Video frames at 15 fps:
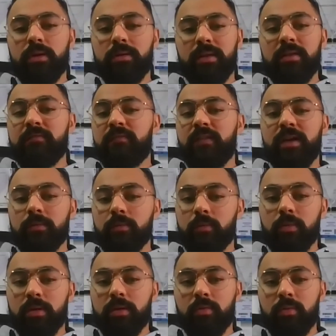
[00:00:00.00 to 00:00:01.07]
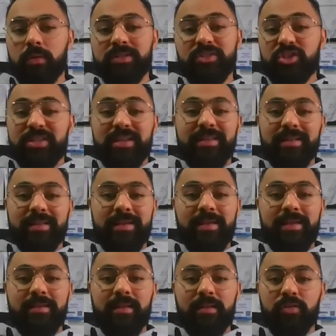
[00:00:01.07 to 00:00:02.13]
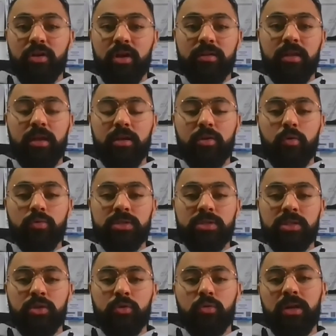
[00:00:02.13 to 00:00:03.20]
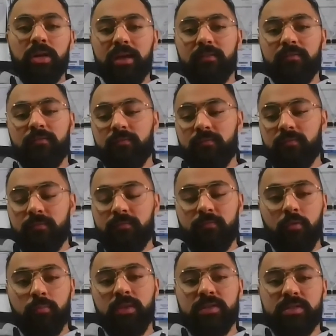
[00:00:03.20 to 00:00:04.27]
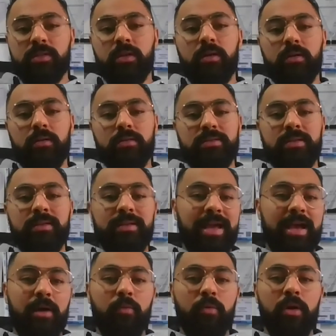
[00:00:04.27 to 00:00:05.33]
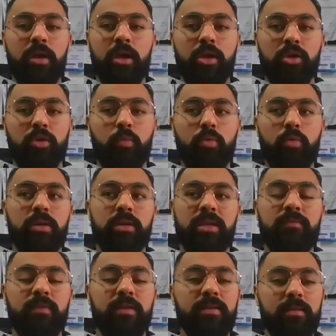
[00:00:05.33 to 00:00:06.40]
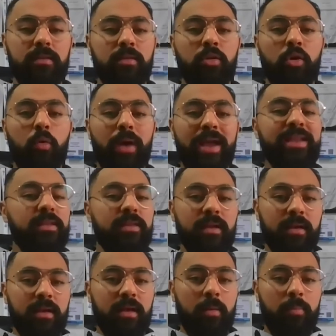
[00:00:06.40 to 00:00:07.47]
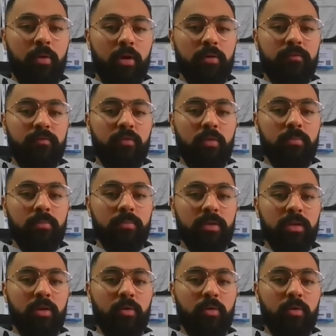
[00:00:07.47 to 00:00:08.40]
an infant or just a little kid and you got diagnosed, your life from the start till now, you wouldn't even know anything apart from